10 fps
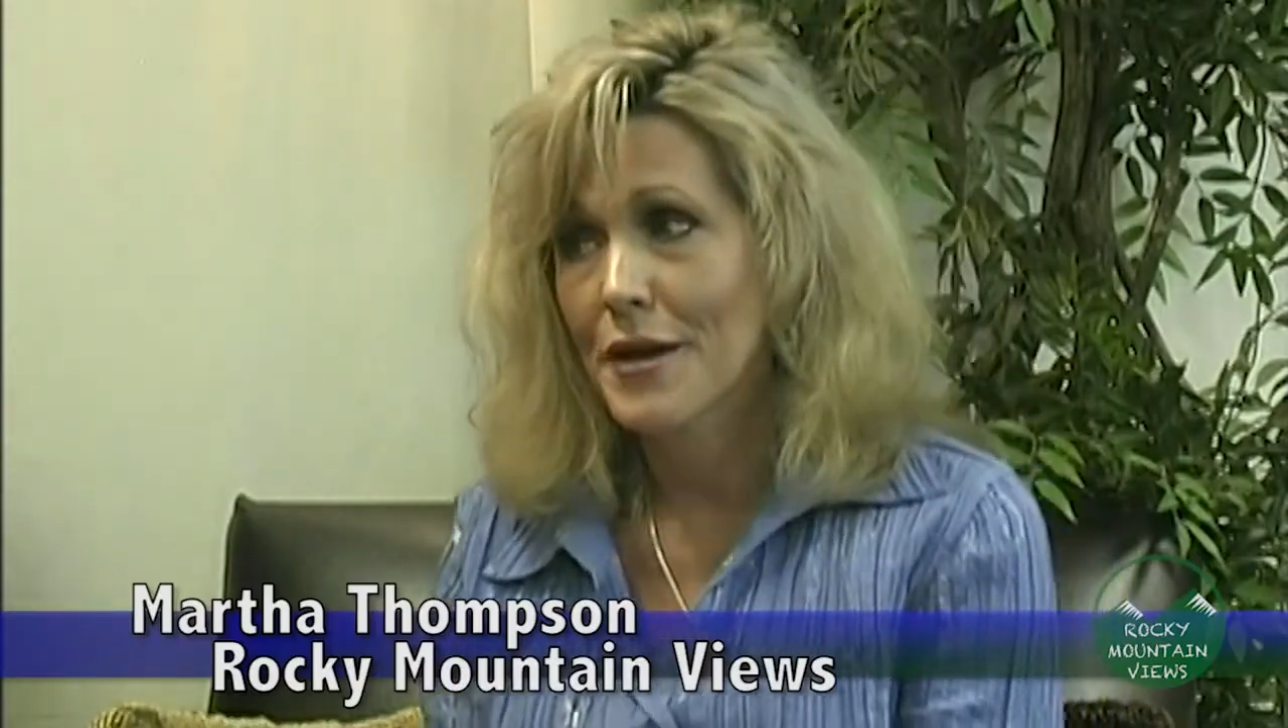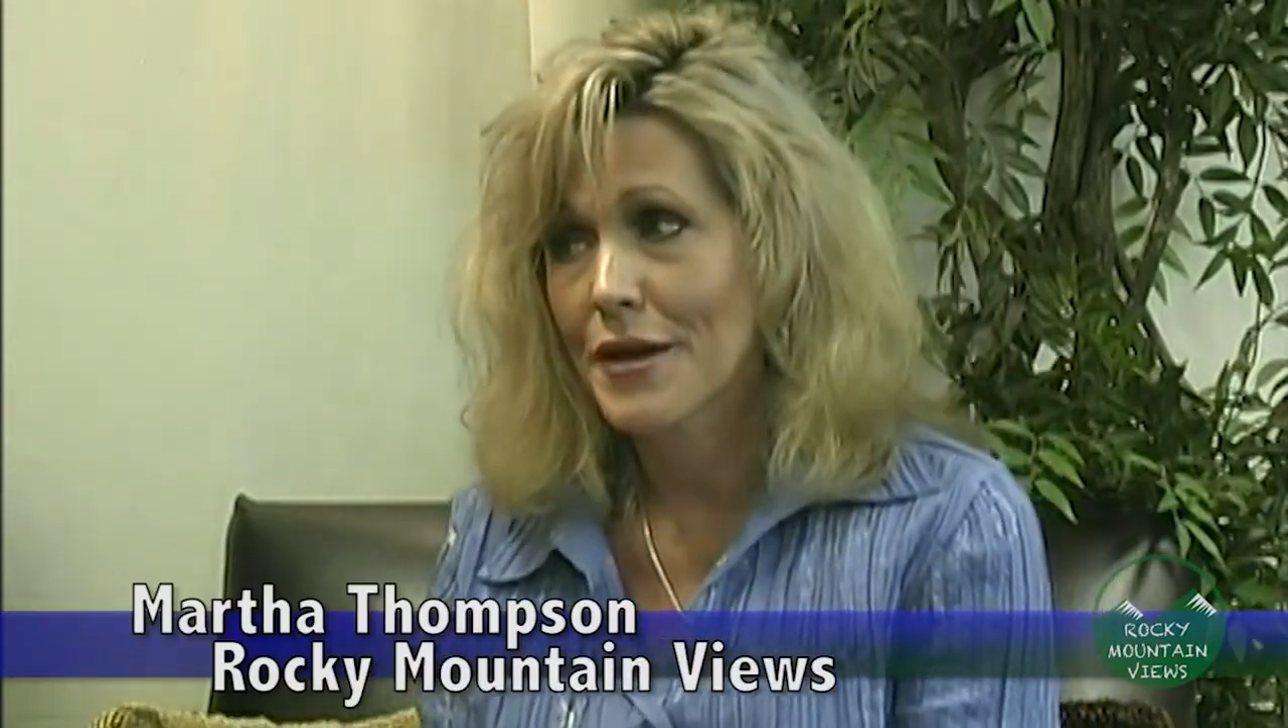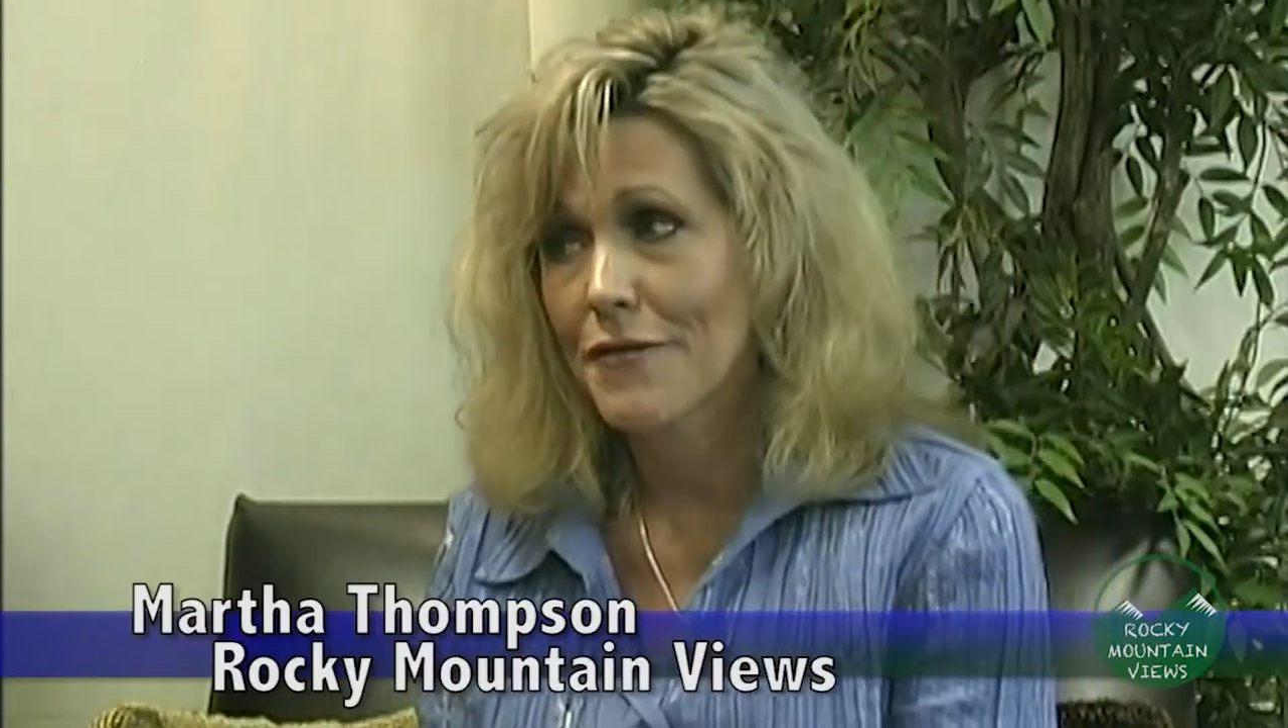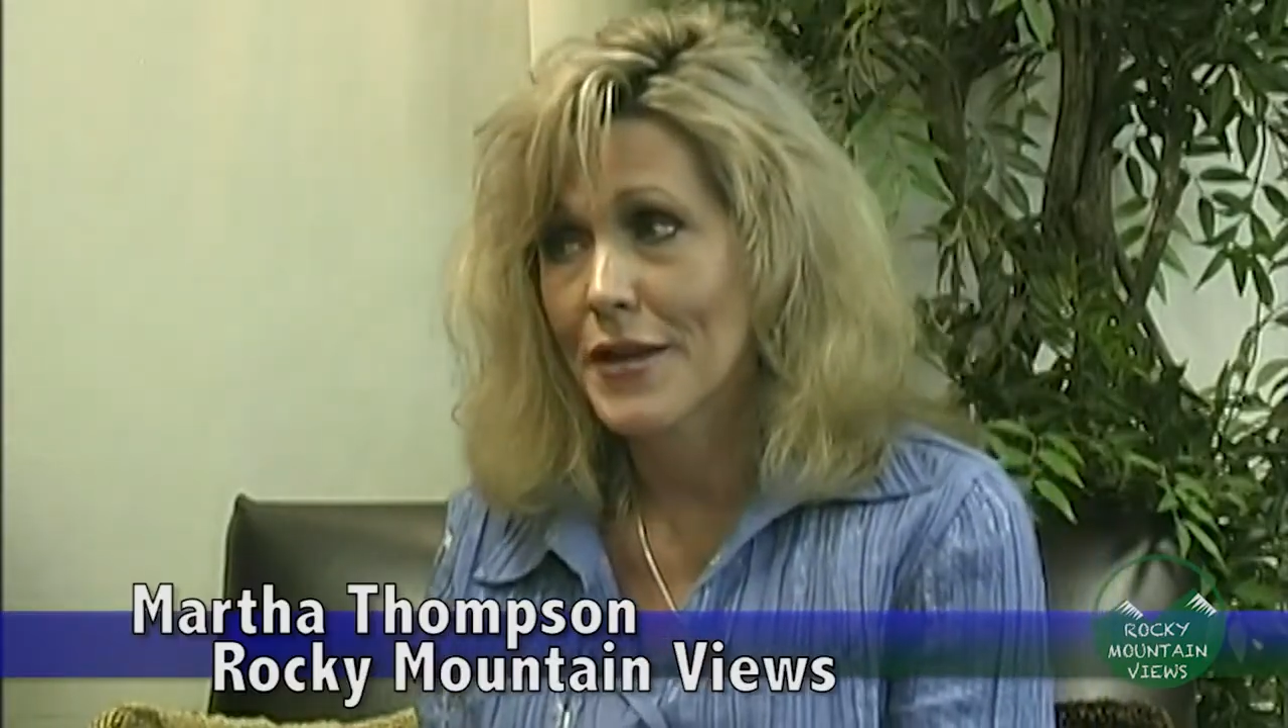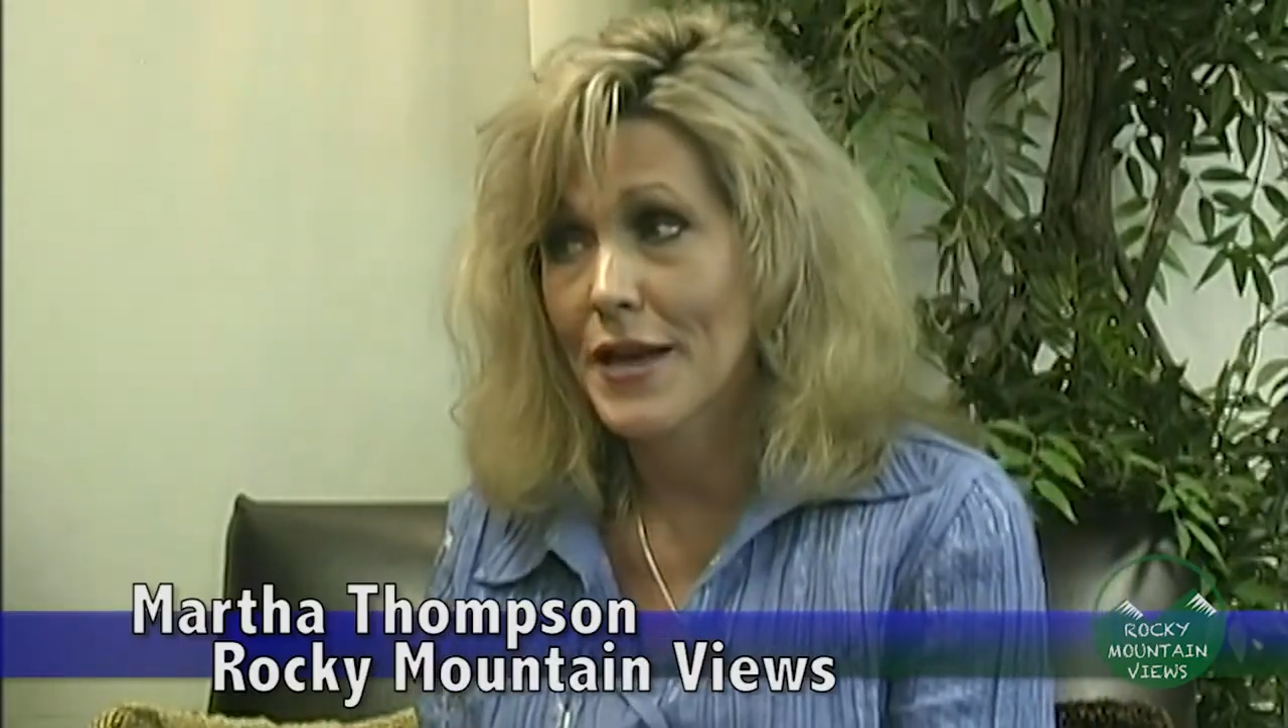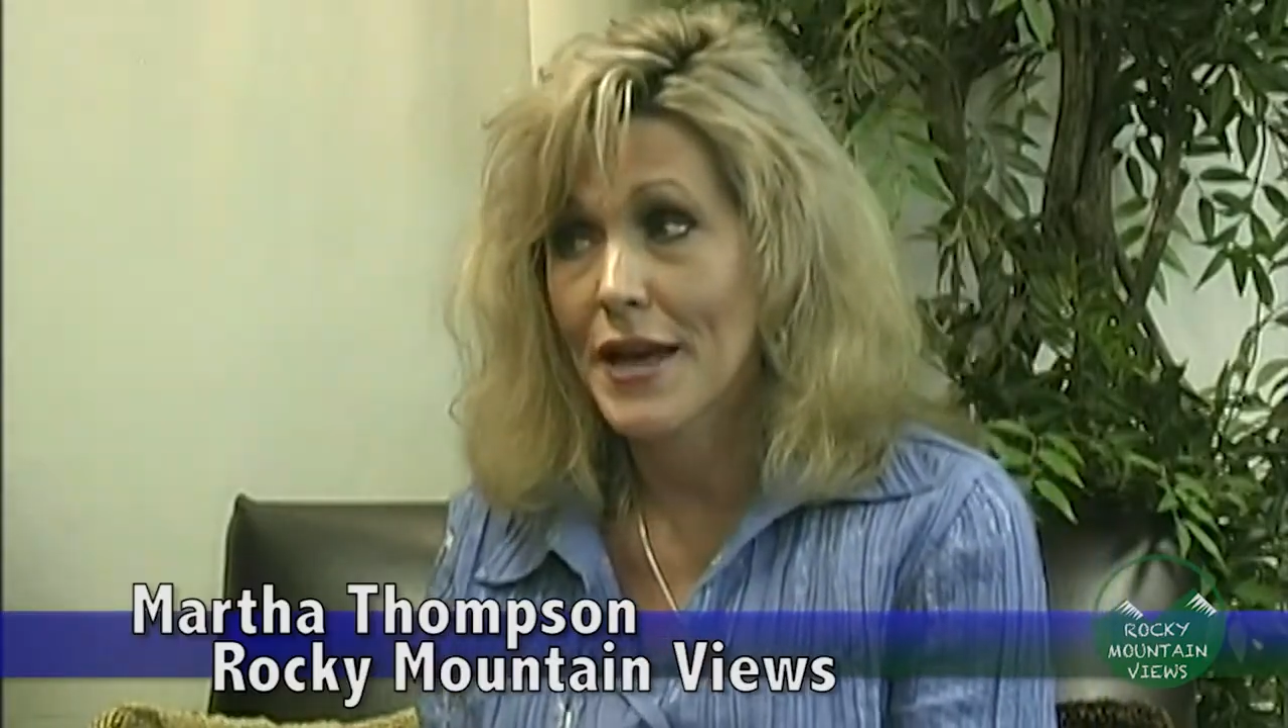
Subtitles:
if they